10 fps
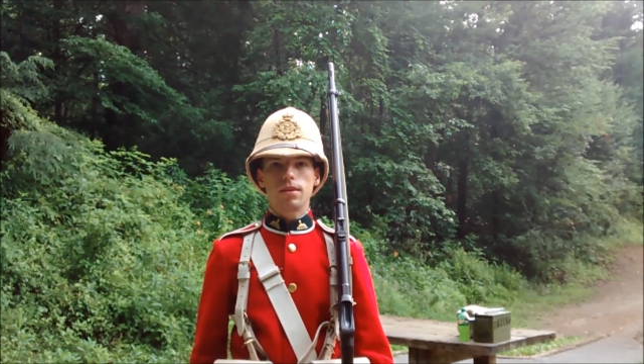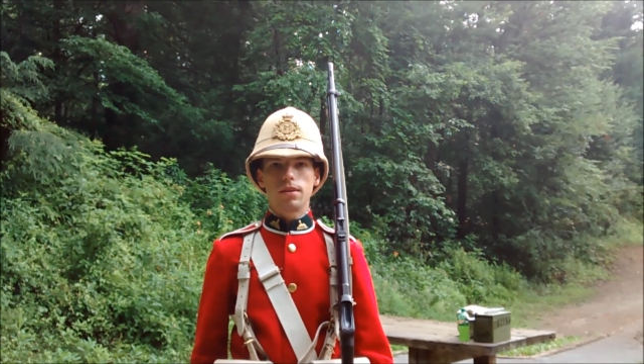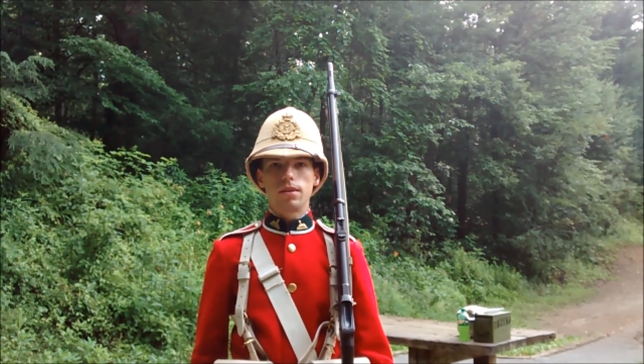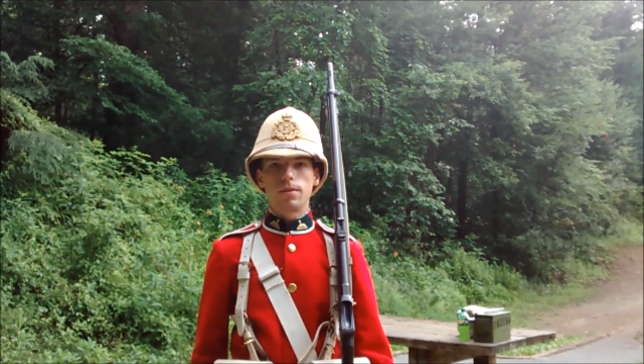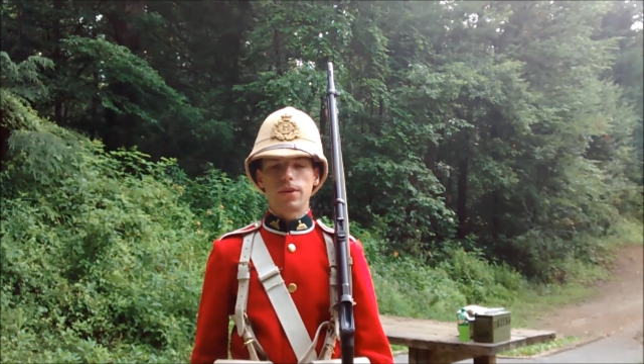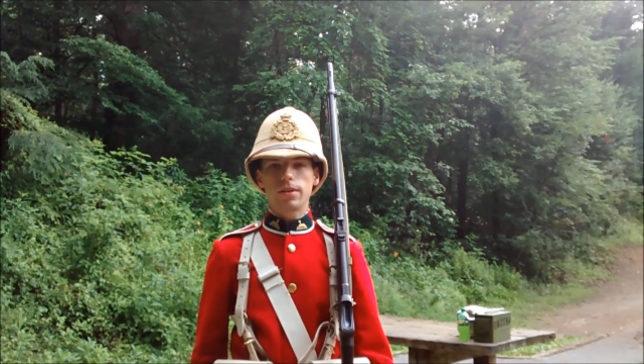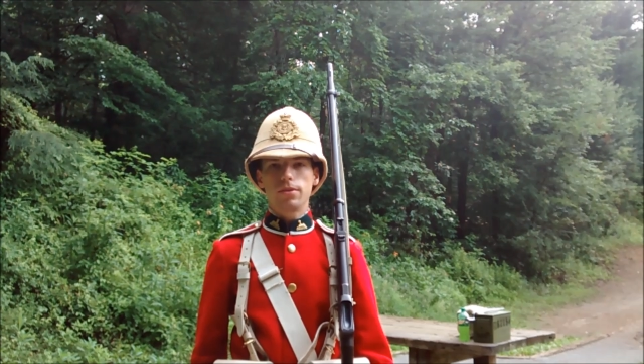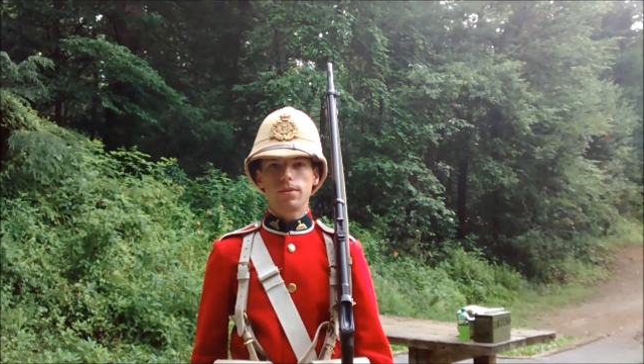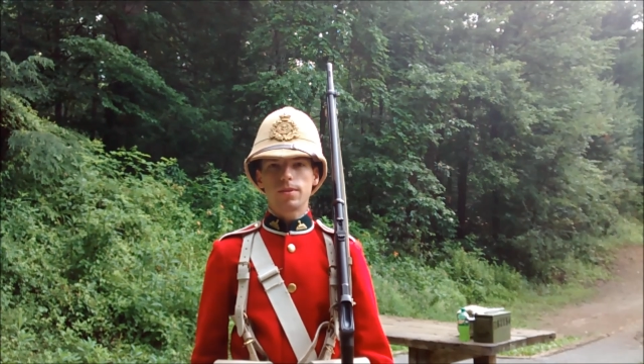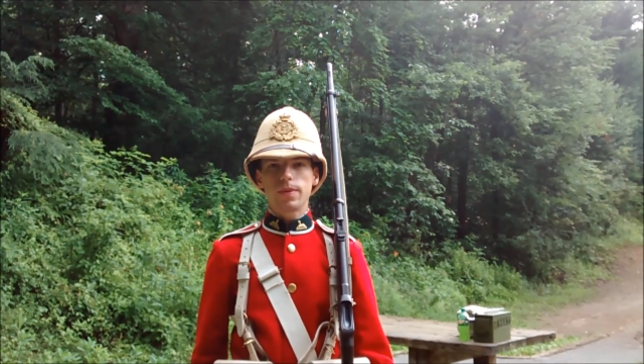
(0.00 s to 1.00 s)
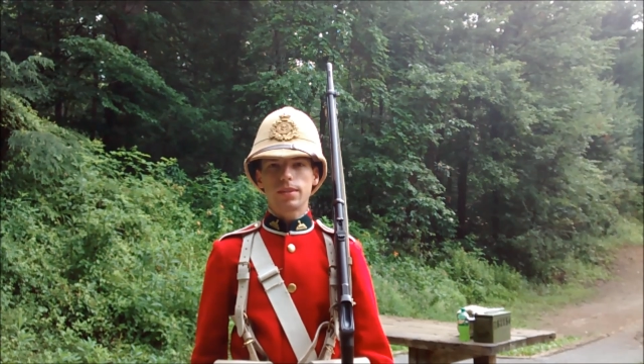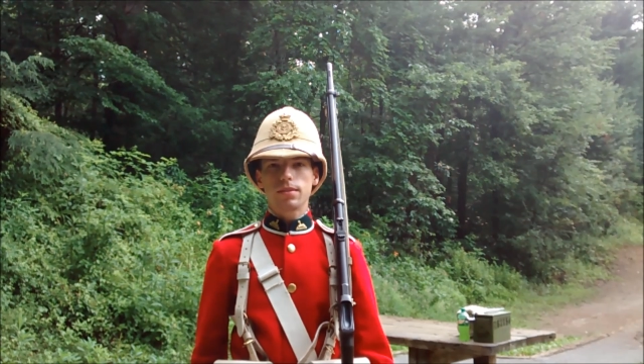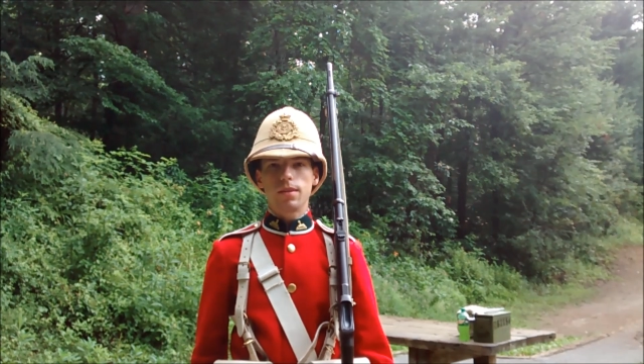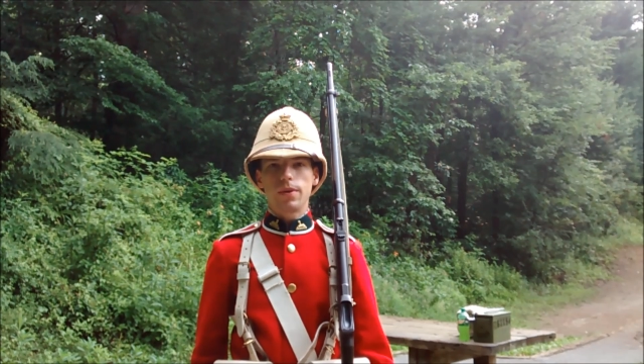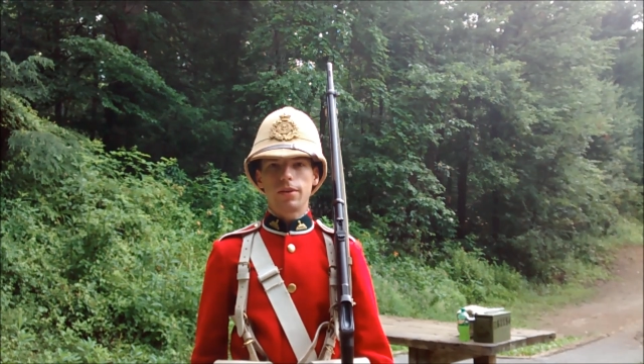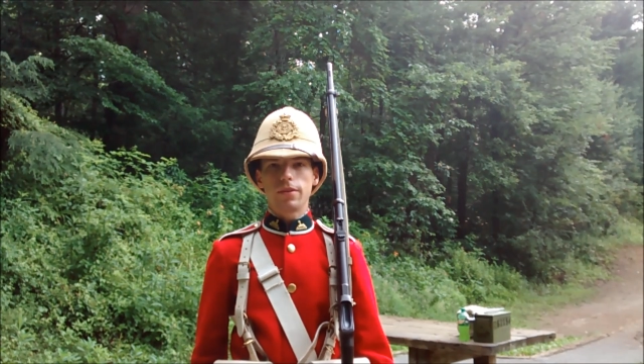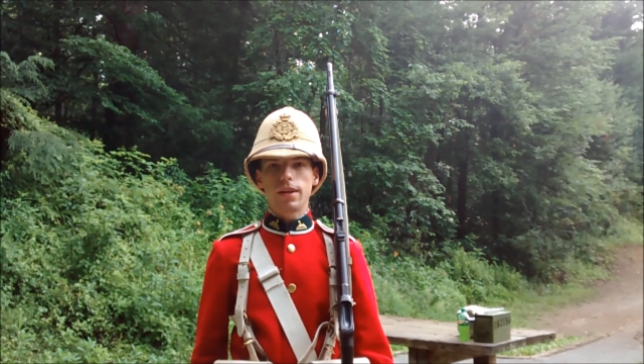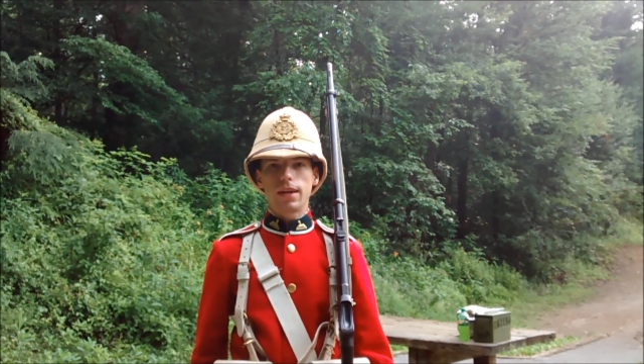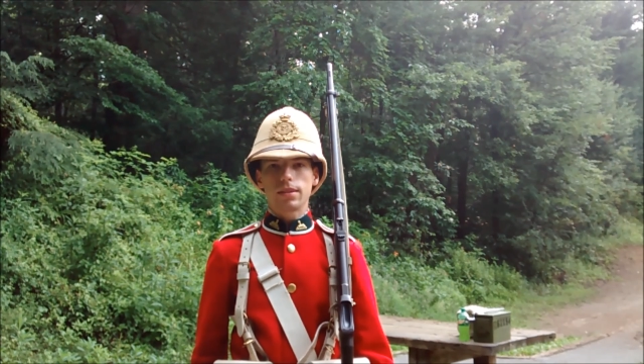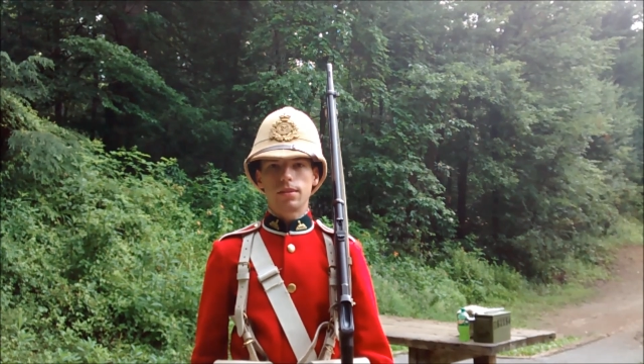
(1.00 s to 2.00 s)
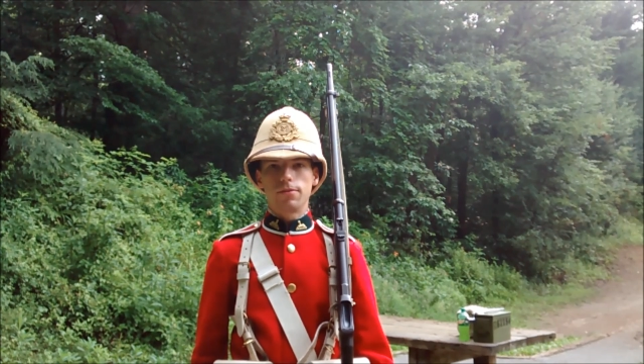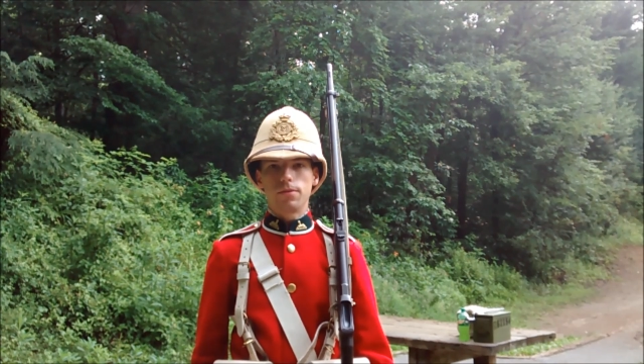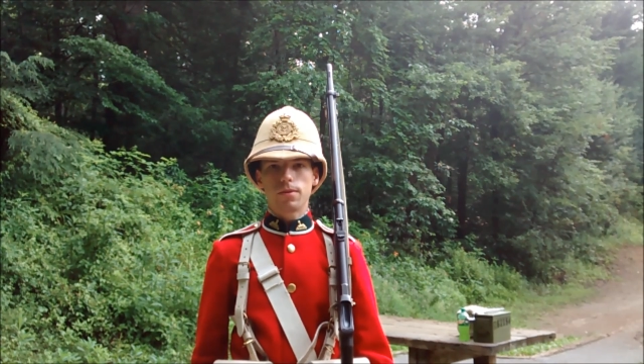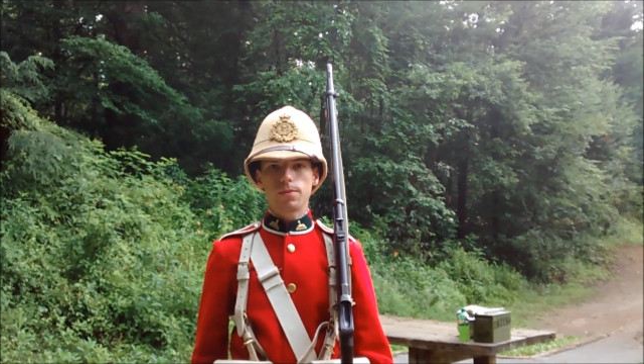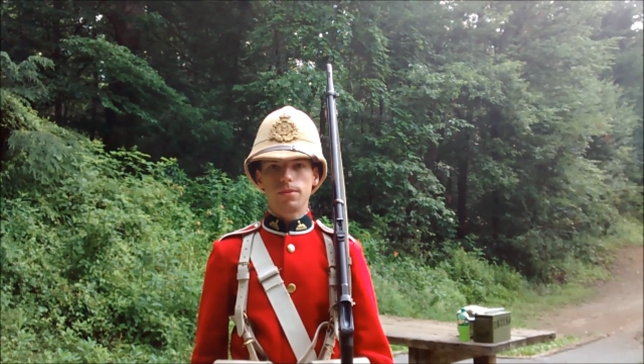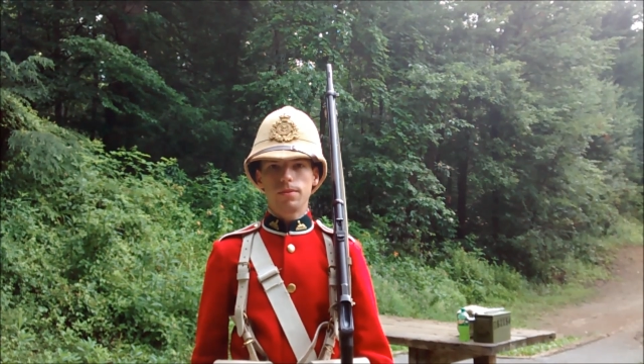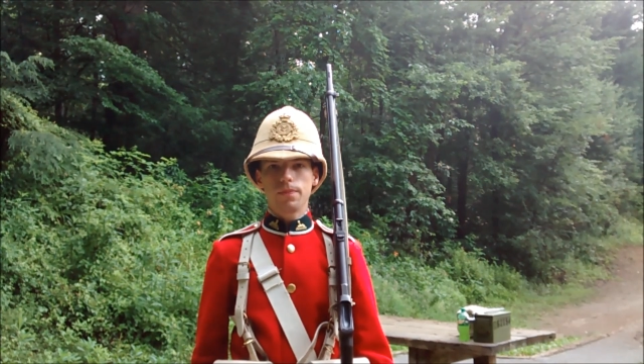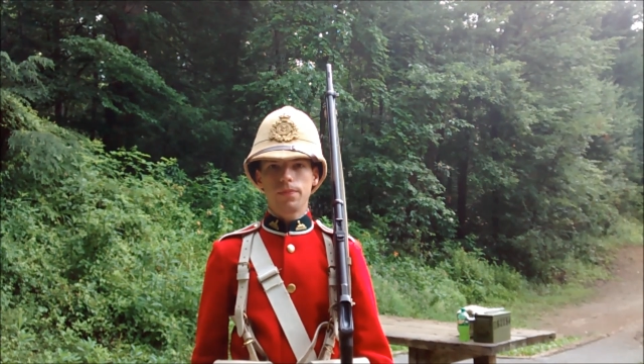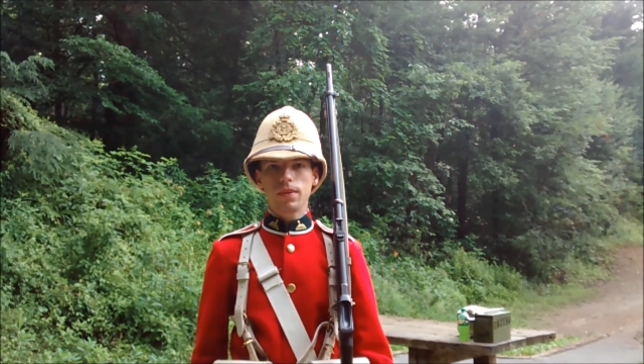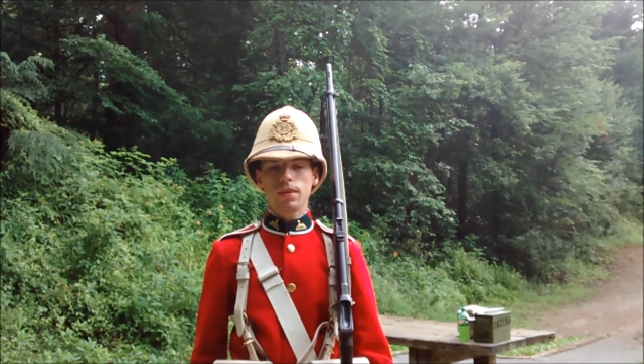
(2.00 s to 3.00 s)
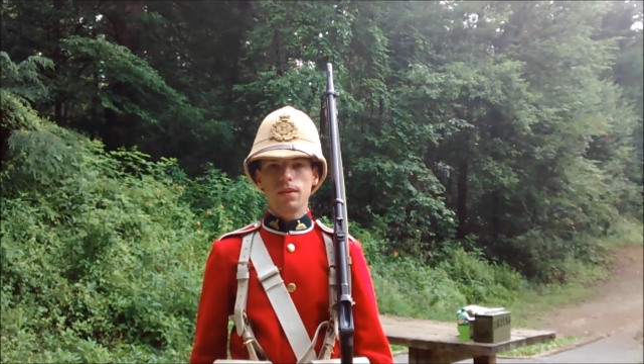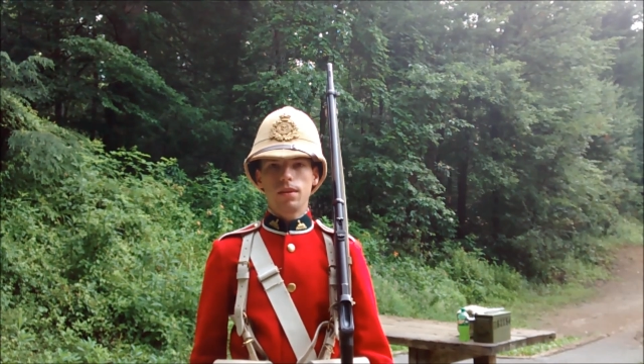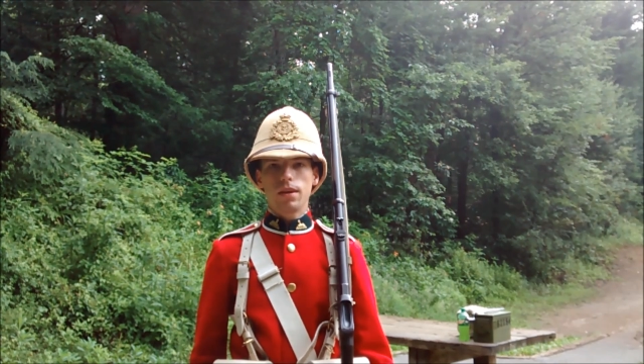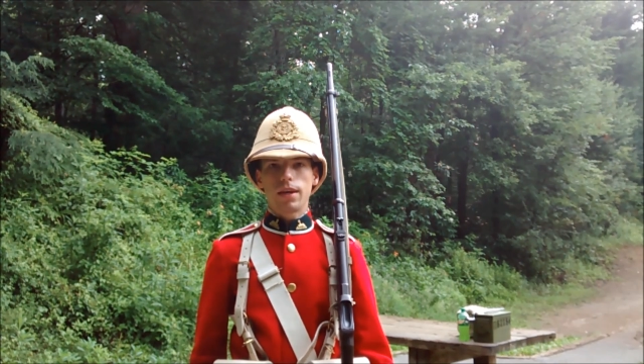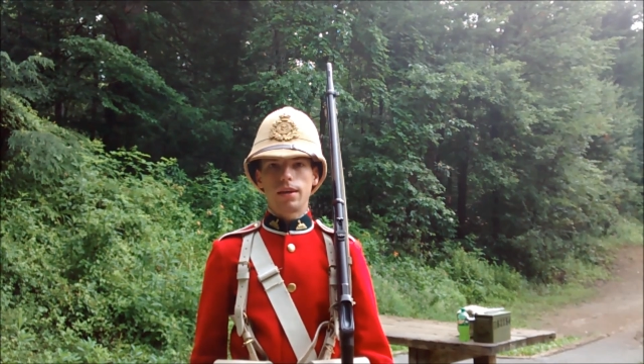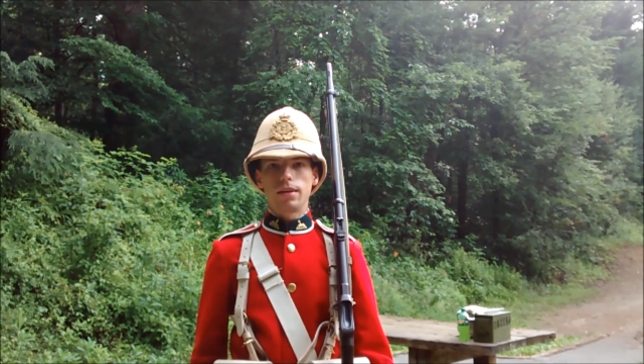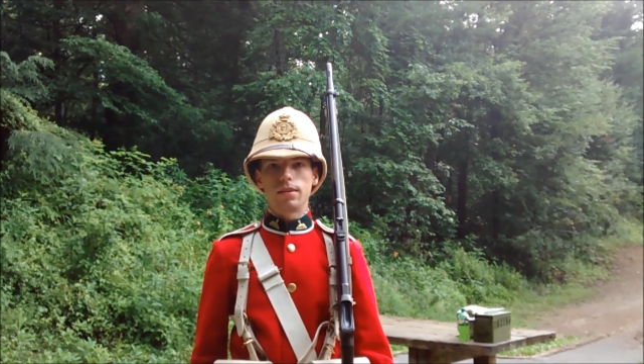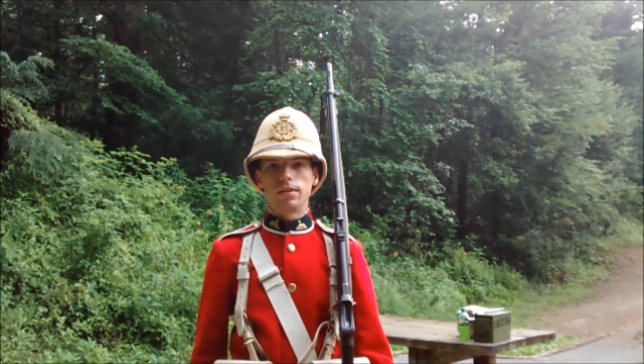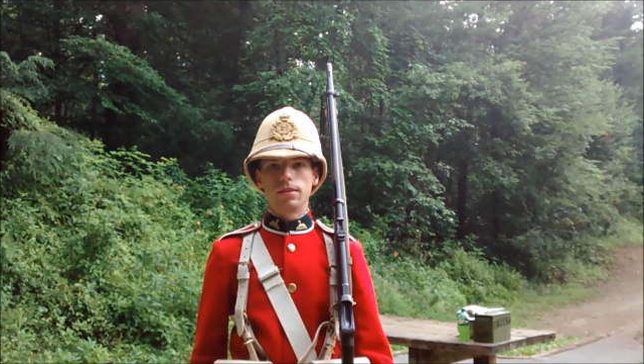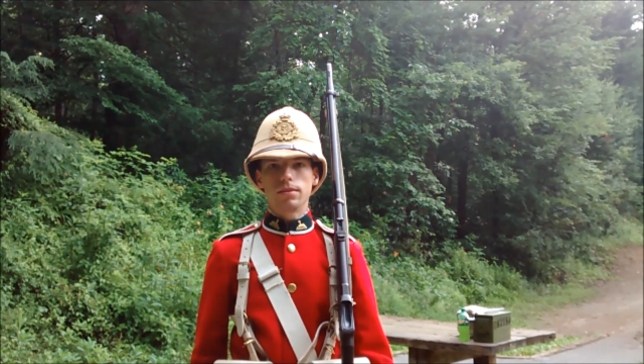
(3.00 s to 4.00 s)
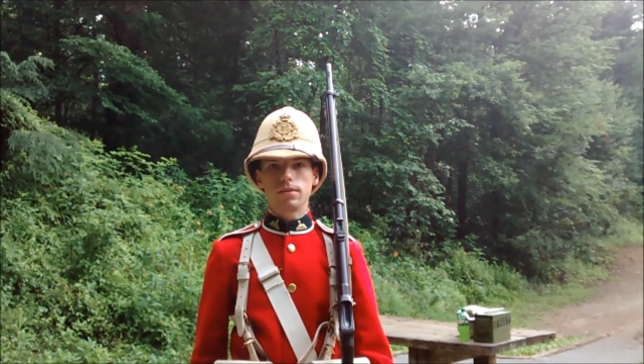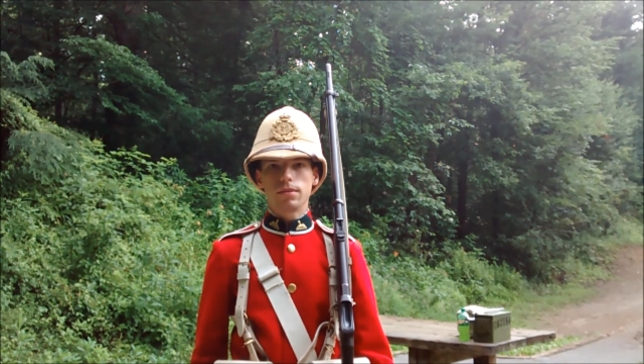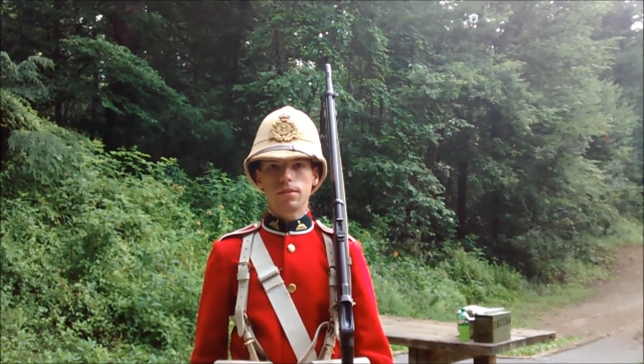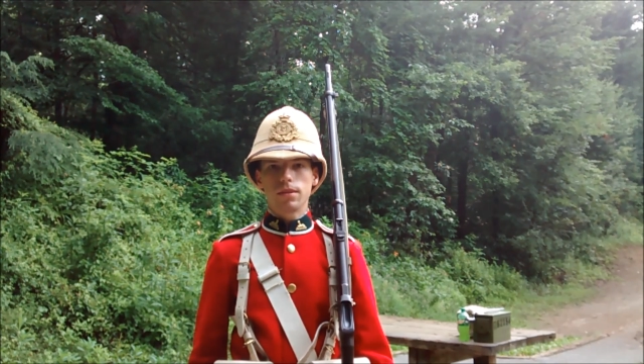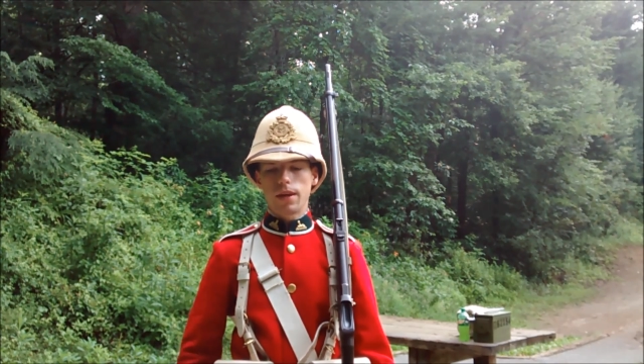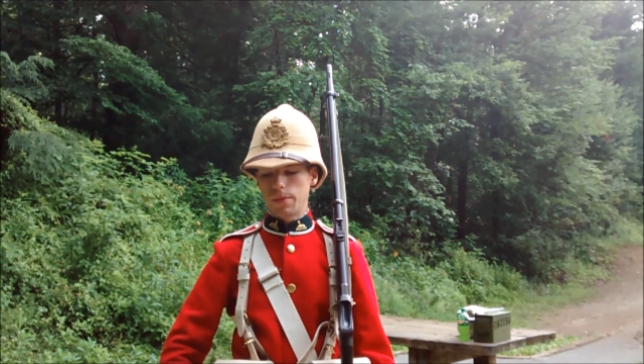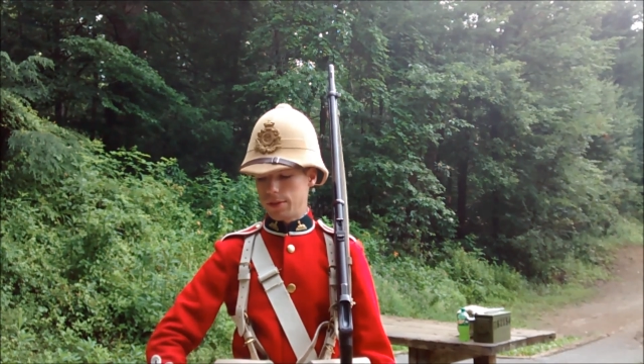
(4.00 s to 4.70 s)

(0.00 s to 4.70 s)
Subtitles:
My goal is basically to make reenacting affordable, and I'm